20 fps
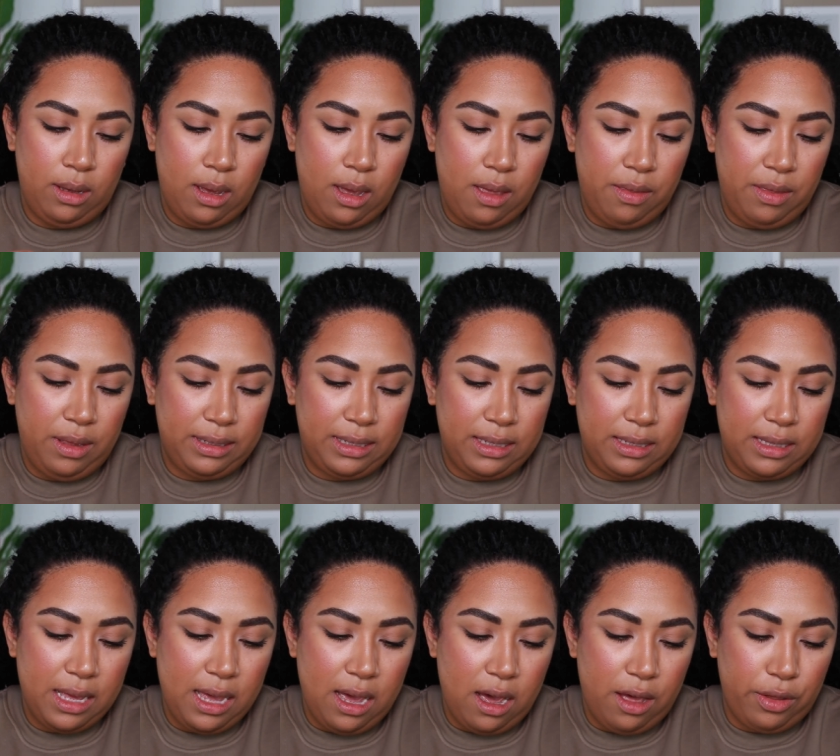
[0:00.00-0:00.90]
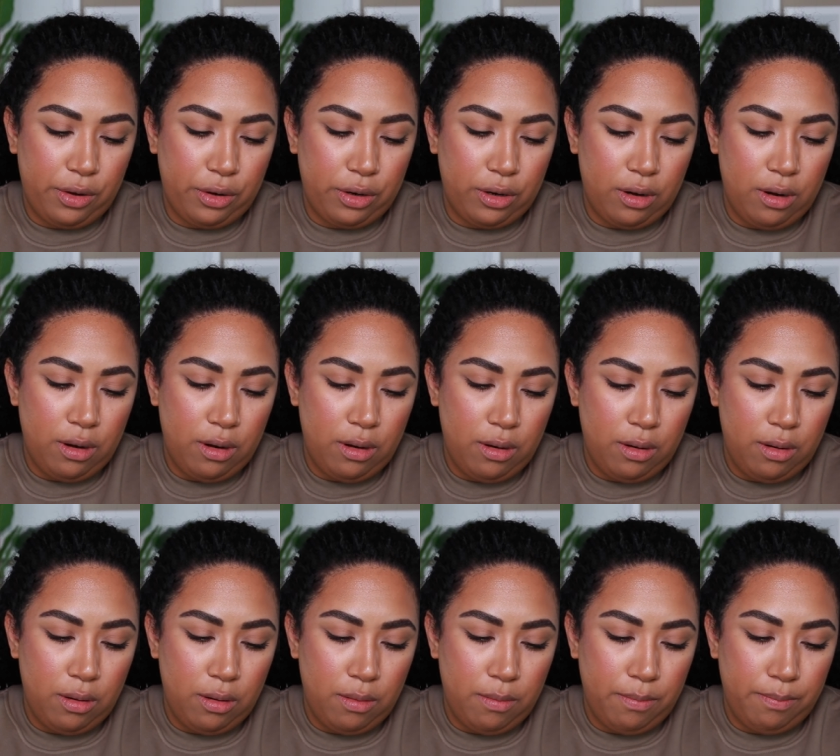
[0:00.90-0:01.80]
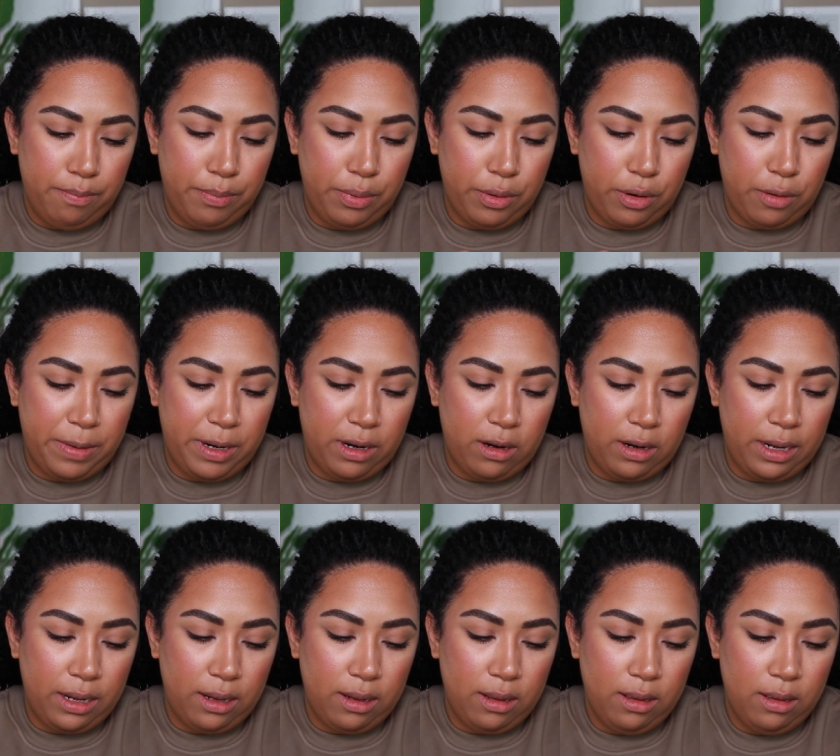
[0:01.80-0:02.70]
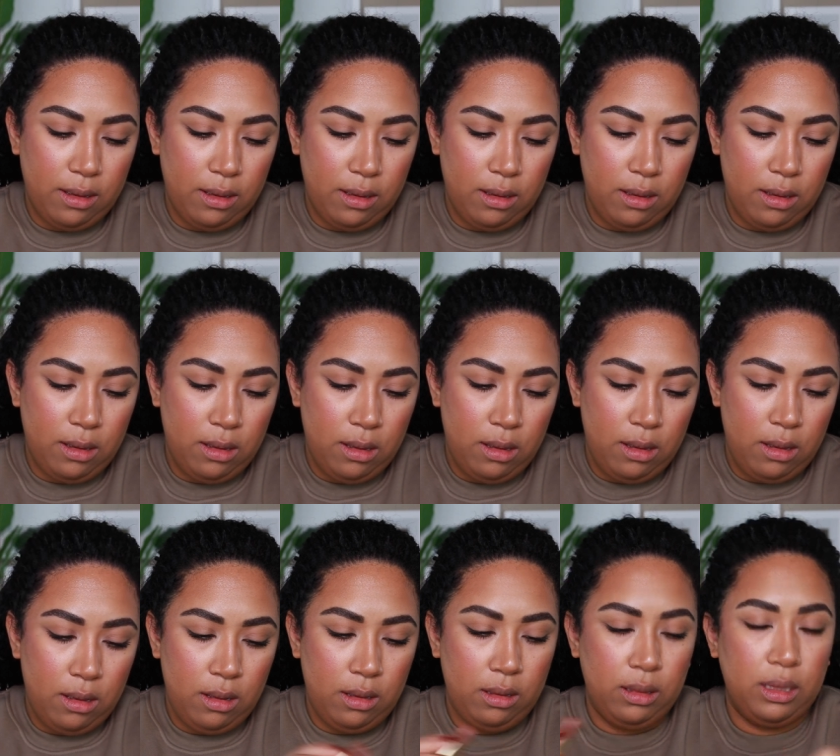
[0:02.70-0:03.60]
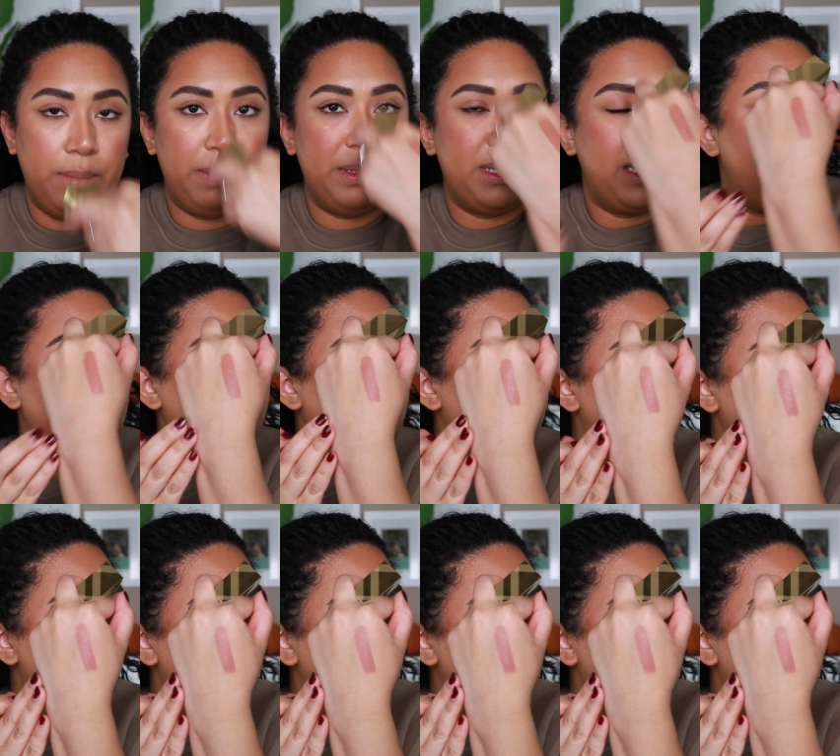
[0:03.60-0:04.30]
and this is the other Burberry lipstick.